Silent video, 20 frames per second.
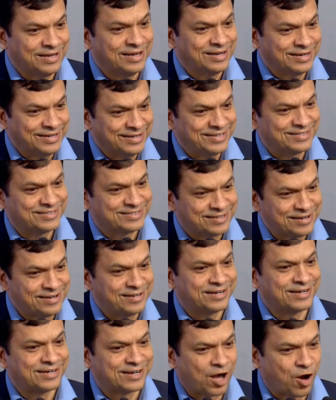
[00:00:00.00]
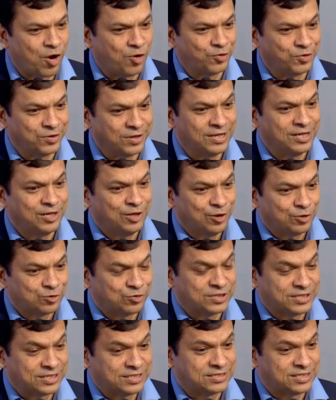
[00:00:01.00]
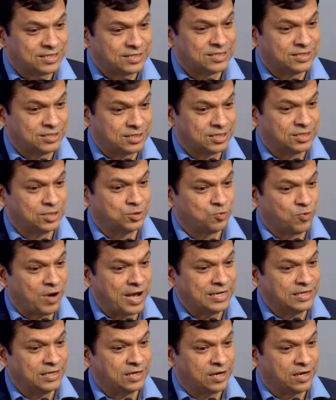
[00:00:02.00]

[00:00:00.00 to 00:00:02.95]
distilled it down. So this is one